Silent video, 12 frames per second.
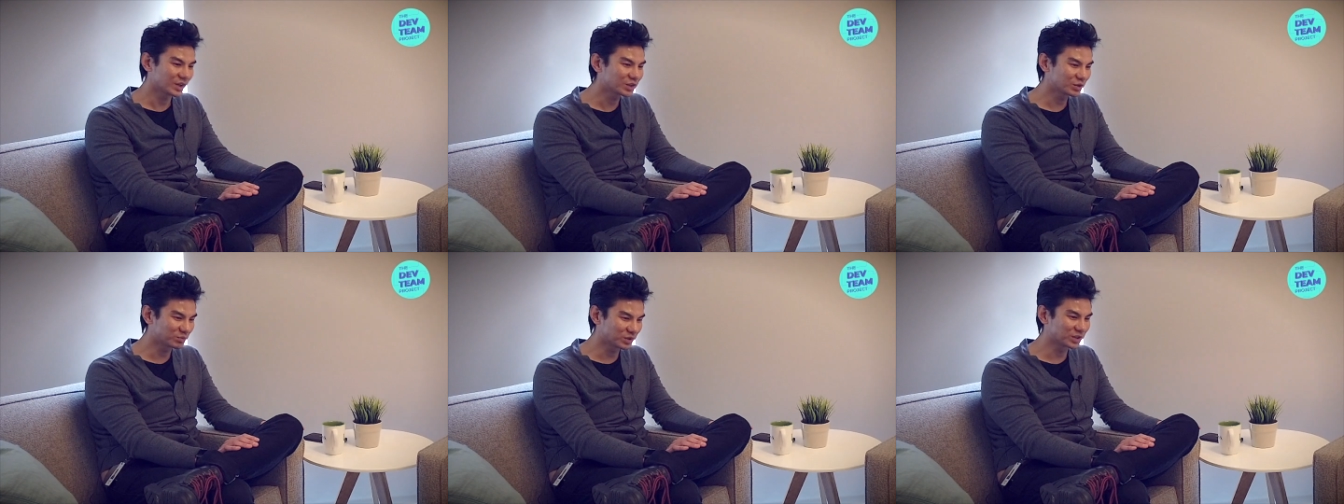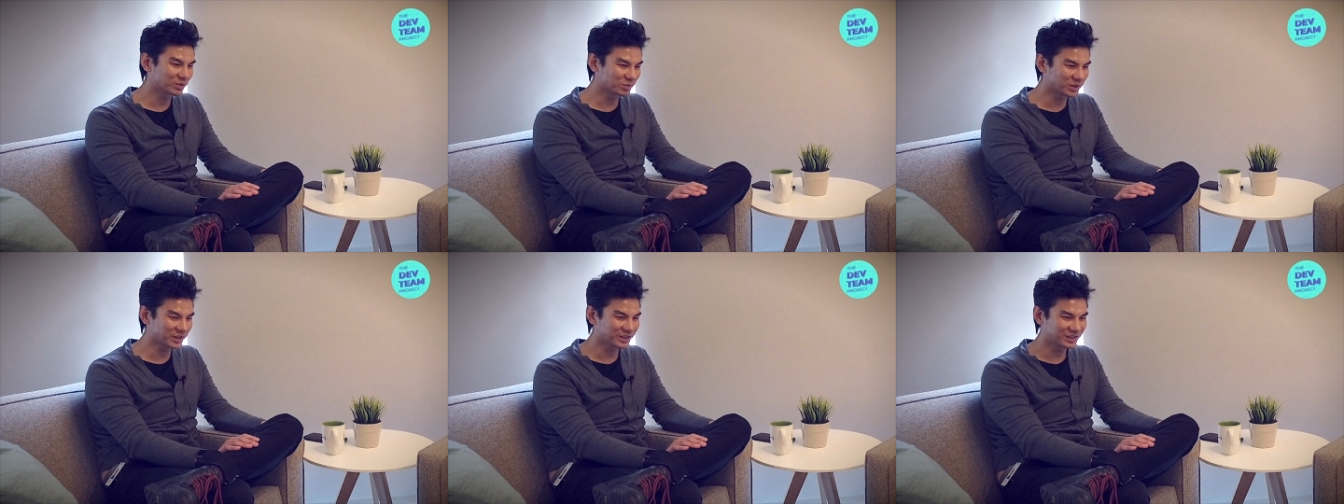It could be,
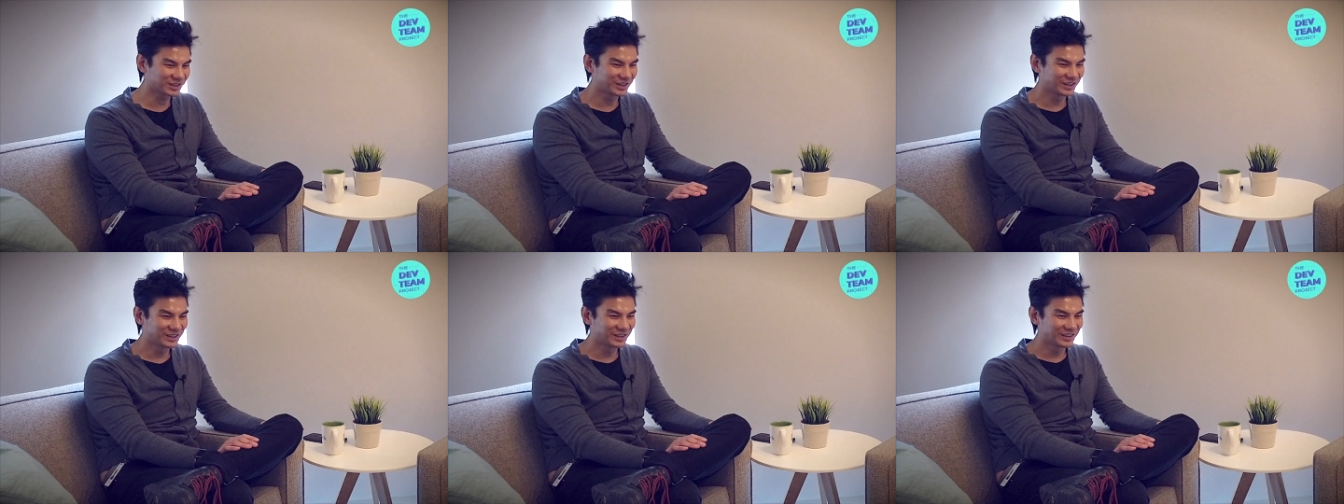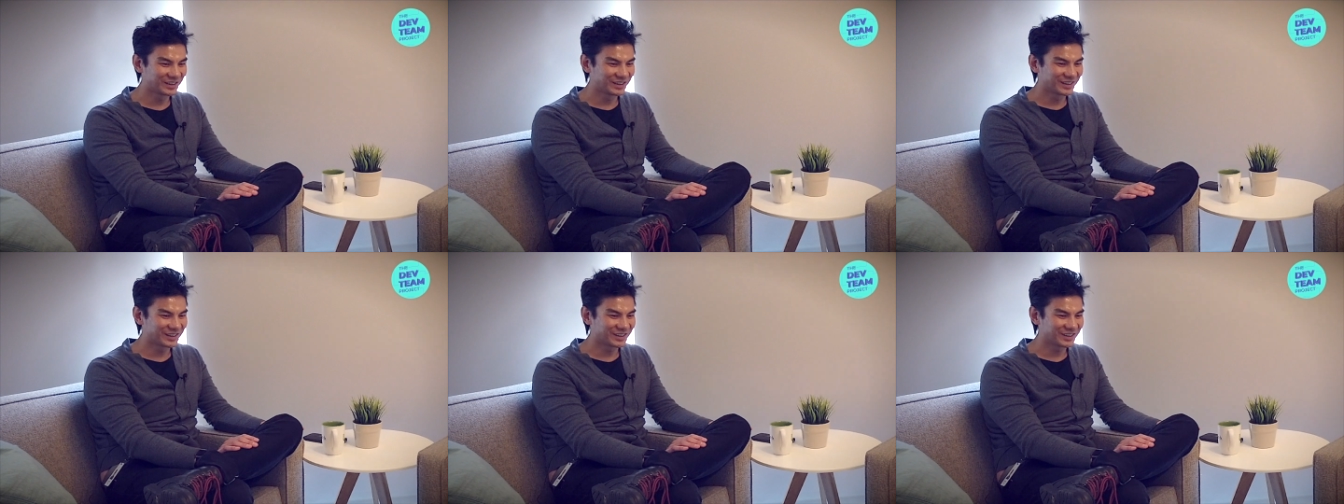but
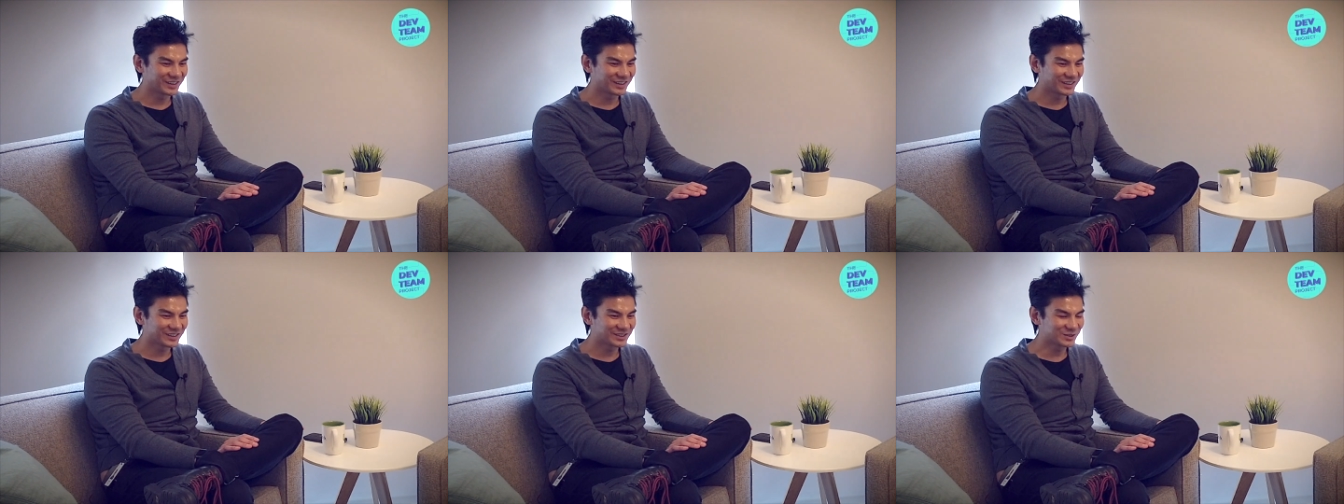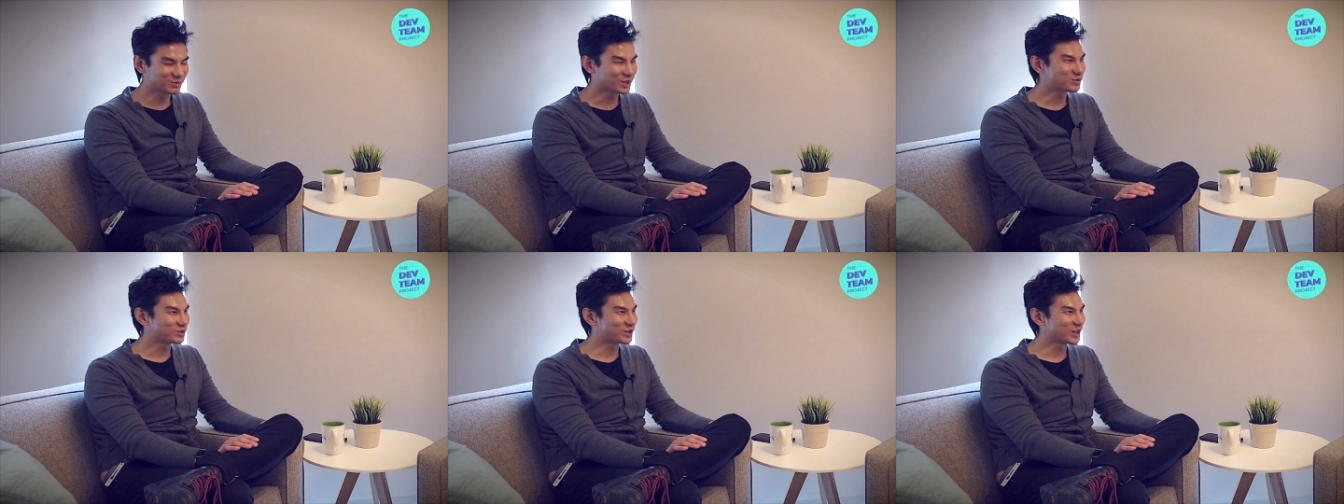
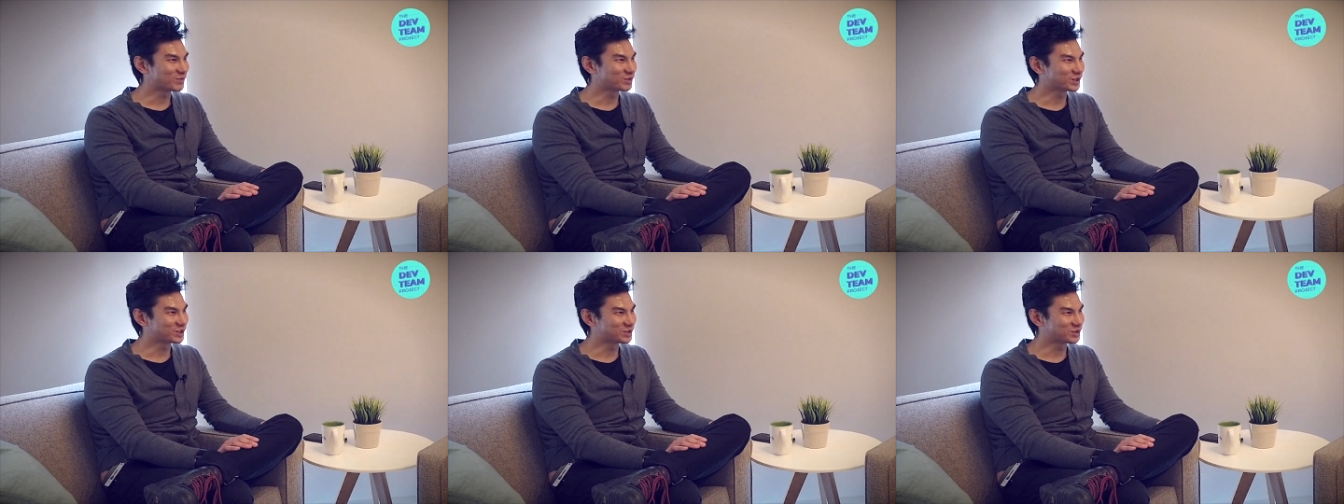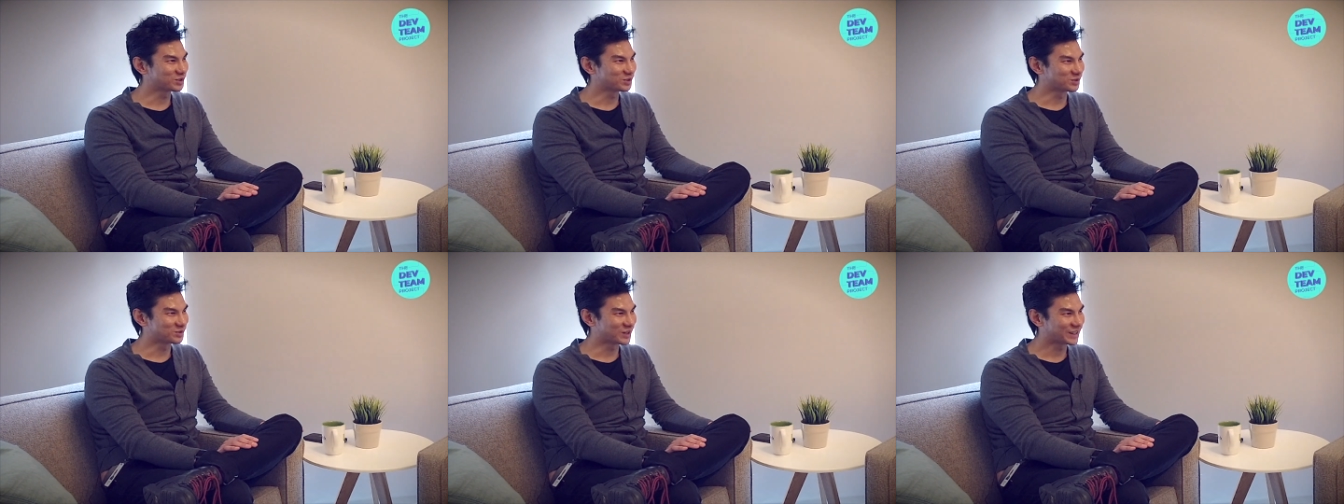sometimes you can't pick and
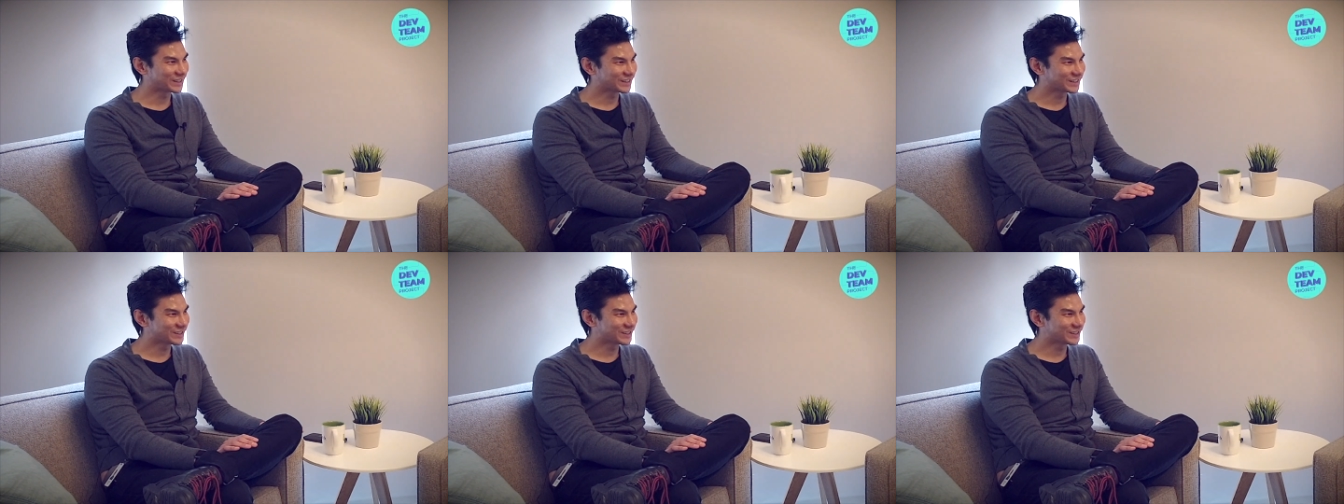choose, right?